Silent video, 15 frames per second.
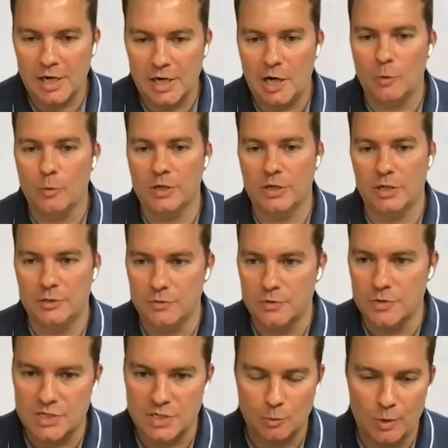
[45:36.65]
how we're going to do
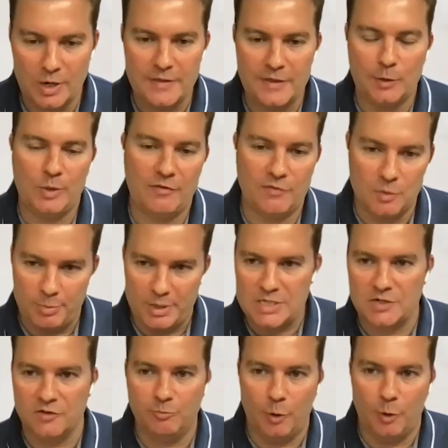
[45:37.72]
this in a way that we have the
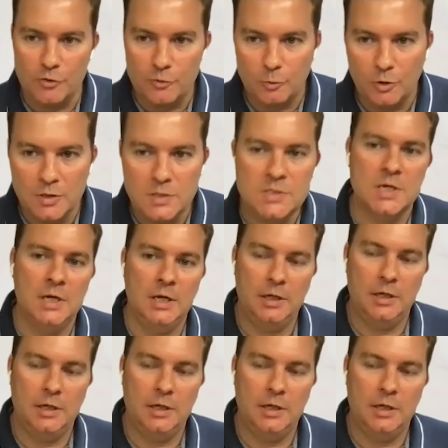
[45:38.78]
best of both worlds,